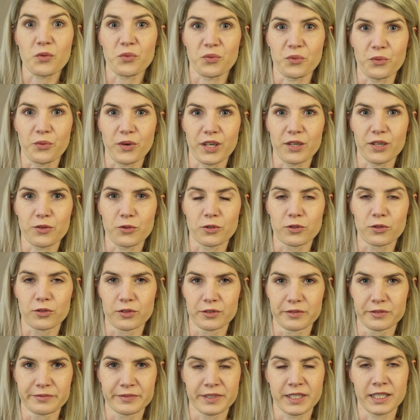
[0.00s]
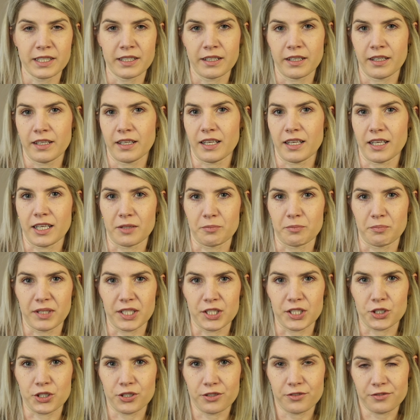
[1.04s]
We all. I
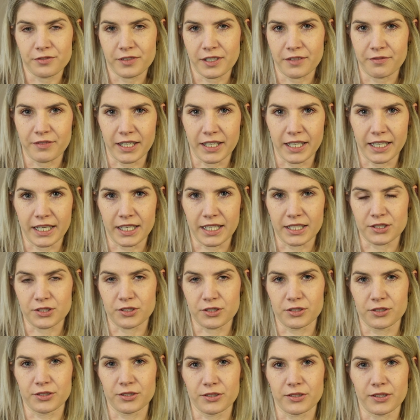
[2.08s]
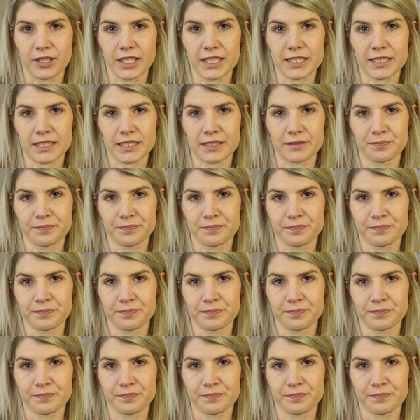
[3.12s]
bet you've never had to do this